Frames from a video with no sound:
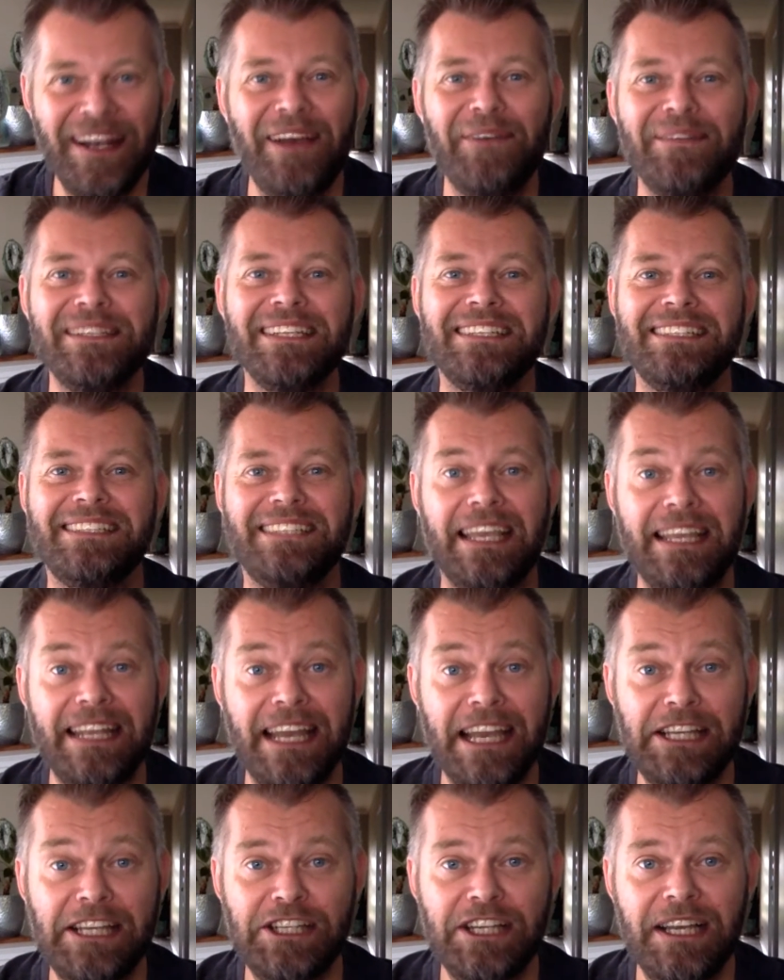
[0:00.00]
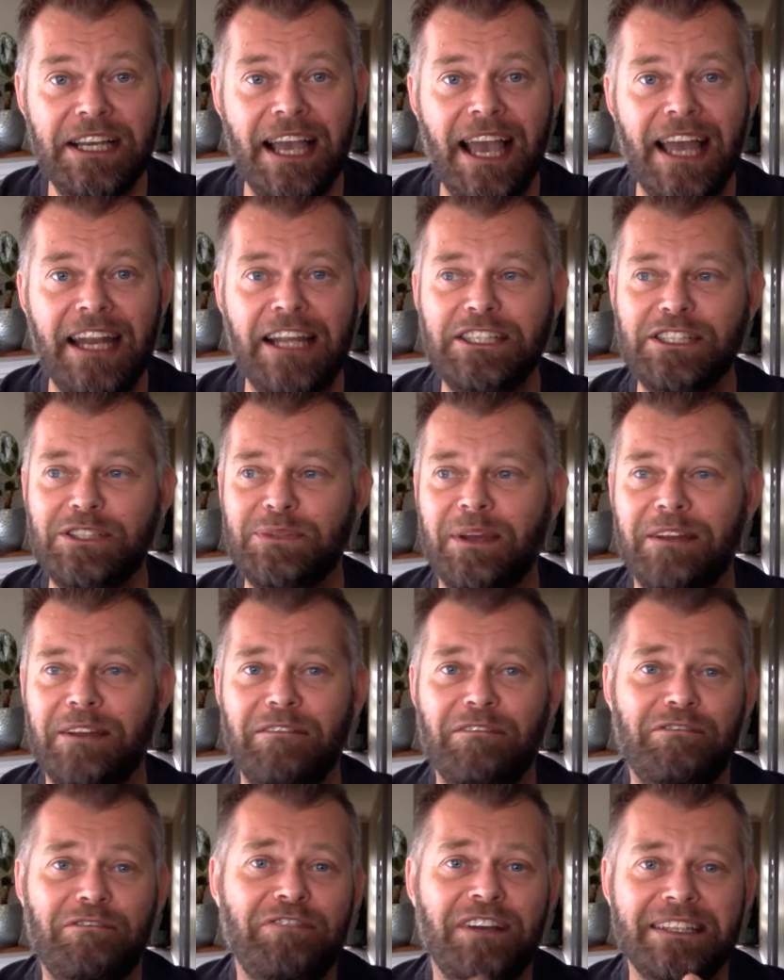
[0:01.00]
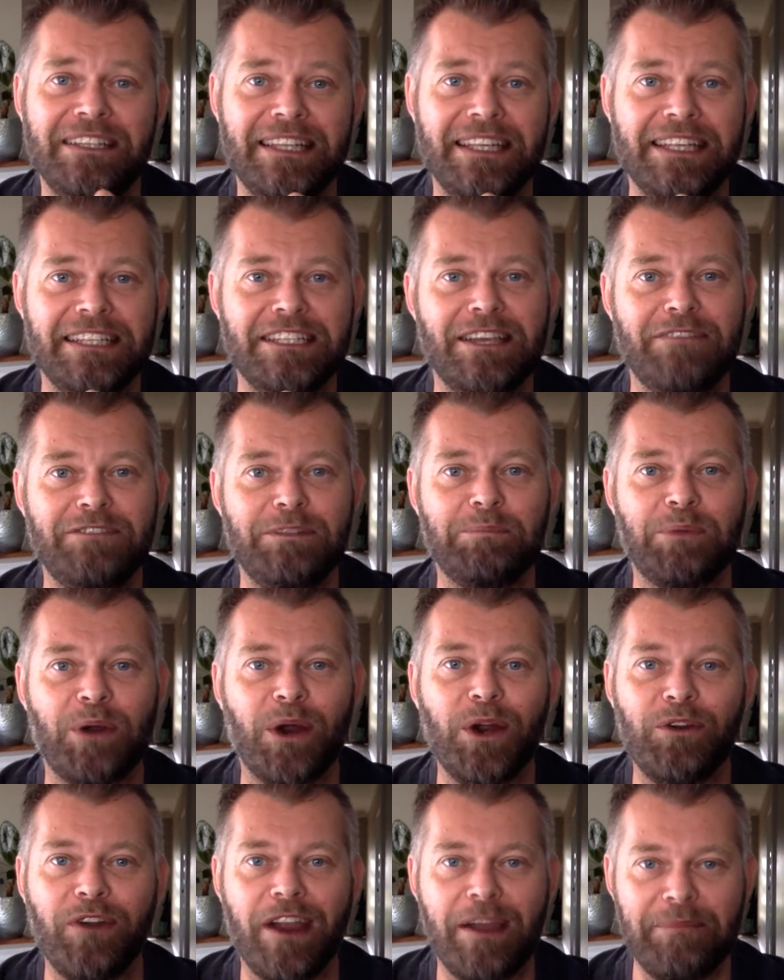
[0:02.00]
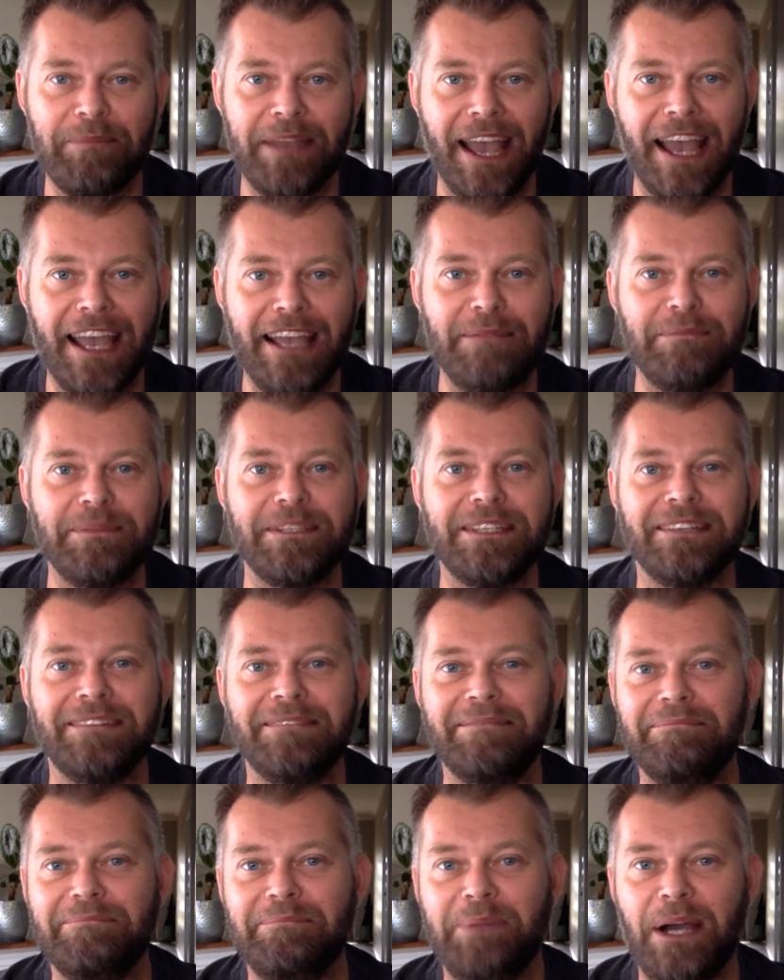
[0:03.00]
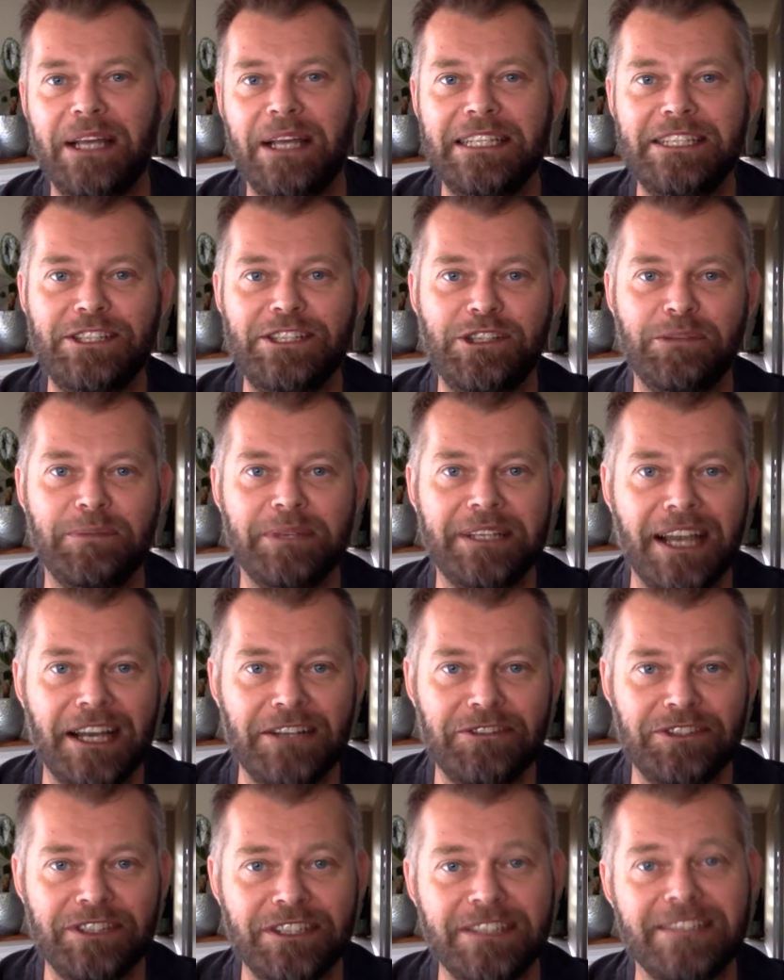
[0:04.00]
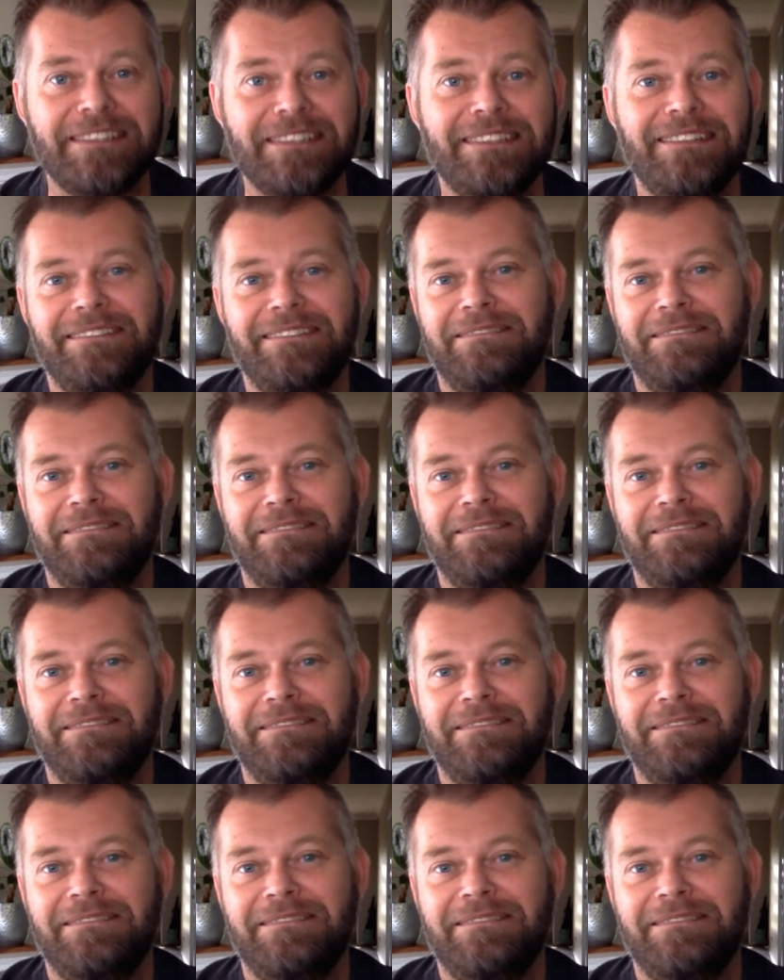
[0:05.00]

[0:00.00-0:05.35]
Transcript: was a teenager, and I just went, fuck this, I have to program games and buy these stupid cartridges.